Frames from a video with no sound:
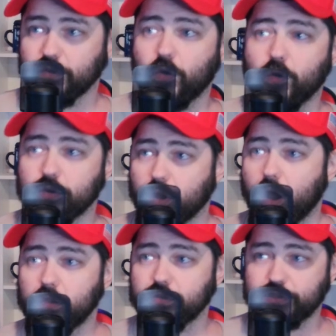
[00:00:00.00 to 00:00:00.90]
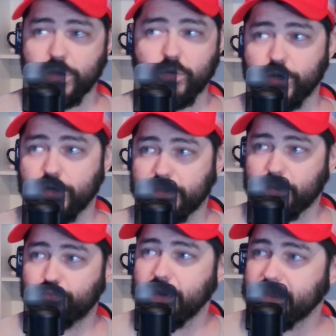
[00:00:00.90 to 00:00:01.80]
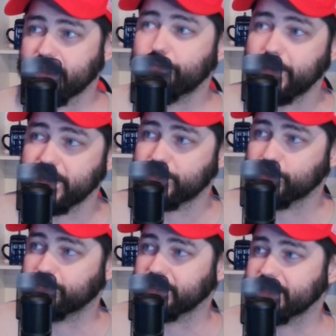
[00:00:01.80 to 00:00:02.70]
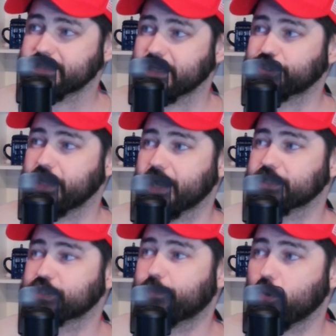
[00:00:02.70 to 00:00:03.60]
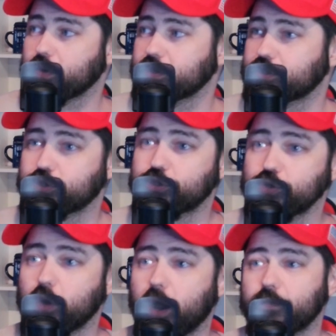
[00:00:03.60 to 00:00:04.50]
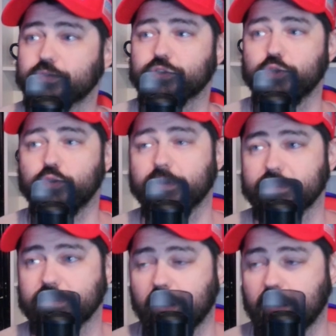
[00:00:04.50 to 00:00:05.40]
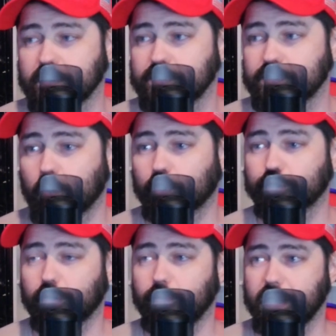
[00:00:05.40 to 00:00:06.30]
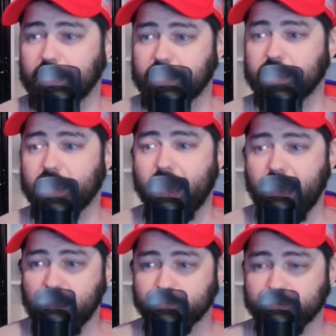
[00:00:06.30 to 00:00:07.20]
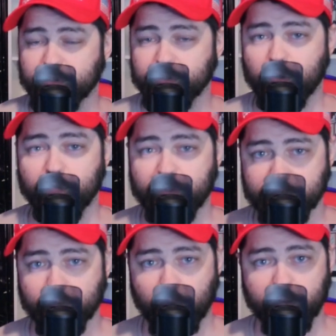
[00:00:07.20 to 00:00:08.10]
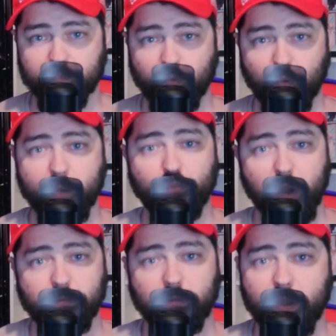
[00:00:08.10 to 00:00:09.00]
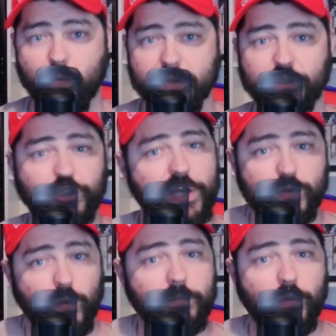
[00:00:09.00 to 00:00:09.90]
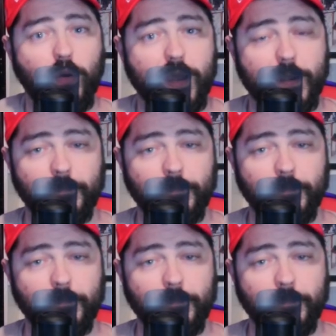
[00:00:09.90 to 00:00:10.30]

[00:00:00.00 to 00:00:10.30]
court also heard that Brailey admitted to police that she had spoken to two other students on social media apps. So this one boy probably wasn't just one boy.